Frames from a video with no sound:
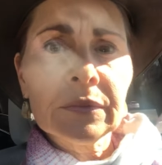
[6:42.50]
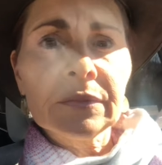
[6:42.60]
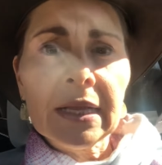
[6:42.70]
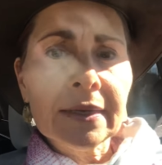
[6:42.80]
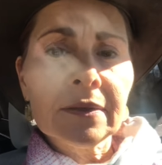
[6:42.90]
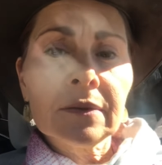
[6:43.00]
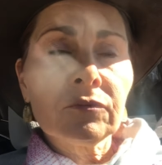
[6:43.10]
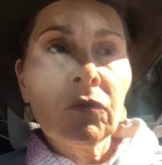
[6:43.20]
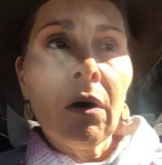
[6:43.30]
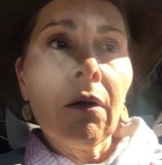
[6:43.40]
That's
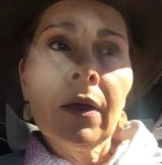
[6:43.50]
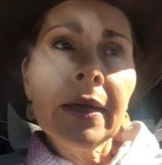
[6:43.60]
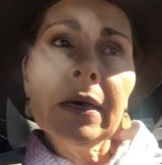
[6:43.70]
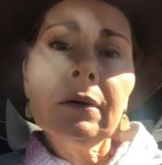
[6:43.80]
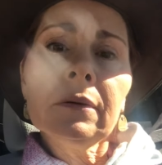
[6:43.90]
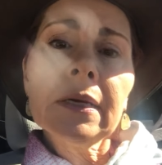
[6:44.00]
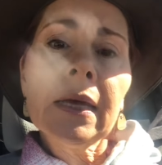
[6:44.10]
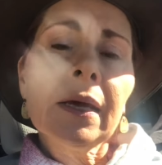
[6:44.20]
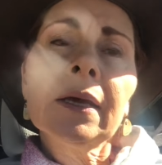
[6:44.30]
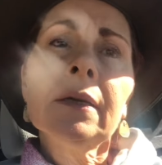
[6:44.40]
all I know
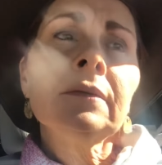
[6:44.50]
today.